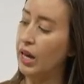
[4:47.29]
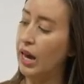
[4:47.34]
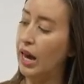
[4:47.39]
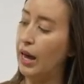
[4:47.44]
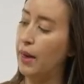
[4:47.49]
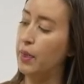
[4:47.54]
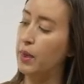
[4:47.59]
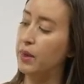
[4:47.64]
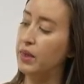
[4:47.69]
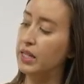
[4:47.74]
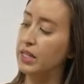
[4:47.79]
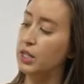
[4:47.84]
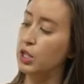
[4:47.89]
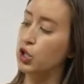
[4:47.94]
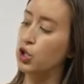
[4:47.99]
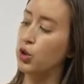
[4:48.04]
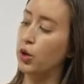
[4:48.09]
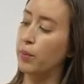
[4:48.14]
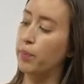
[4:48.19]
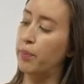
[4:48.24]
And then this
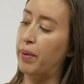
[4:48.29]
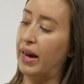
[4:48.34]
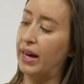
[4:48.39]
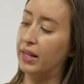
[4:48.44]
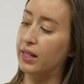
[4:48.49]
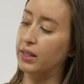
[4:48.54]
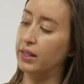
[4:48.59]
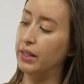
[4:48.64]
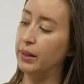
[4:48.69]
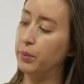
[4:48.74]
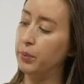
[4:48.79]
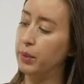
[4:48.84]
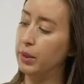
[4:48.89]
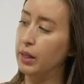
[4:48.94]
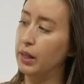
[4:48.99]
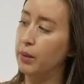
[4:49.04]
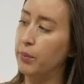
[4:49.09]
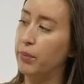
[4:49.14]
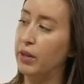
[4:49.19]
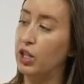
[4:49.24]
is your bag clip.
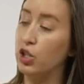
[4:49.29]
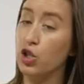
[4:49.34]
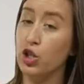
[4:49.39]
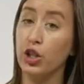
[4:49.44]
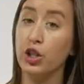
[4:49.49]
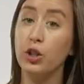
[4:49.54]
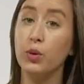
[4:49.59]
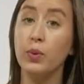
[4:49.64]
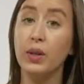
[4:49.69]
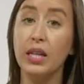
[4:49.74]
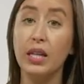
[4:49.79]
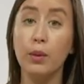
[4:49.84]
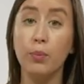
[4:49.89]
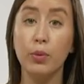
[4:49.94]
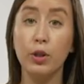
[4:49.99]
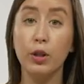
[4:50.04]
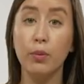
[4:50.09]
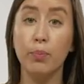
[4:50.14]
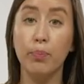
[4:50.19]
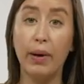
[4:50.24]
Make sure you keep
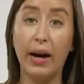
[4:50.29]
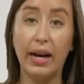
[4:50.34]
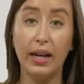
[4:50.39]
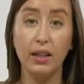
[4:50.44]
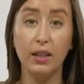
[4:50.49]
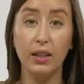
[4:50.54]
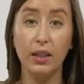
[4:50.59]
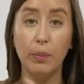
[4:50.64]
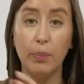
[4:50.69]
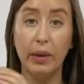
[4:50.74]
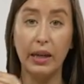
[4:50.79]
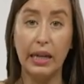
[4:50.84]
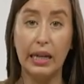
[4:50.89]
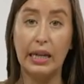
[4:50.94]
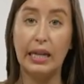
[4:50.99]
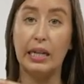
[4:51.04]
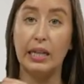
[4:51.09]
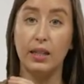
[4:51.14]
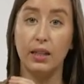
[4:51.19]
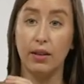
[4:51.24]
your bag clip
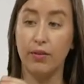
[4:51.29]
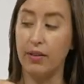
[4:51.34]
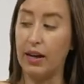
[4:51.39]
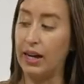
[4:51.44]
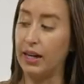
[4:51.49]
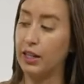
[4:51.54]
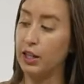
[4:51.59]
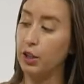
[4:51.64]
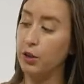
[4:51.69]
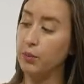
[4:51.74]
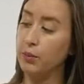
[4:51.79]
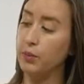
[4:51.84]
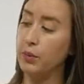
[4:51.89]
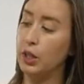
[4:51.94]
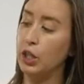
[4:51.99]
in the vacuum.